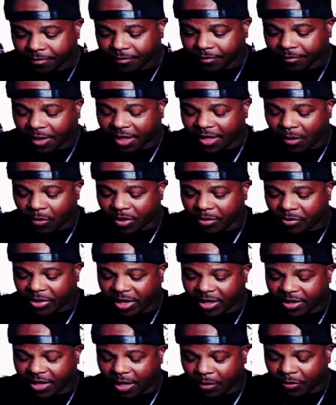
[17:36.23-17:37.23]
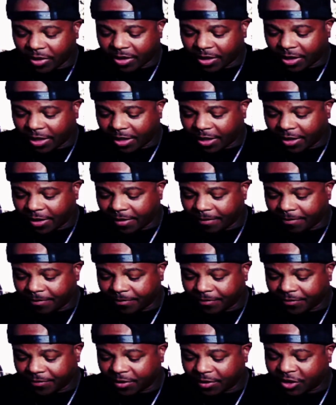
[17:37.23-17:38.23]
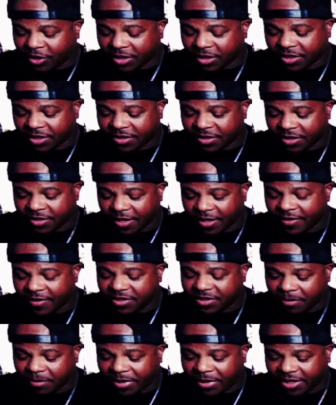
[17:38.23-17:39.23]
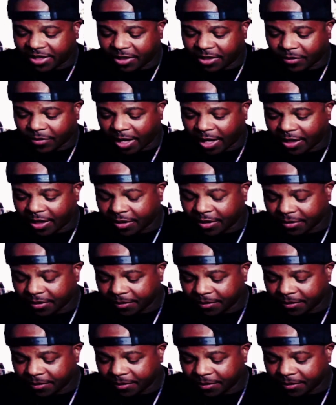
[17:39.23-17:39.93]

Yeah, they want to justice. This is the big deal right here.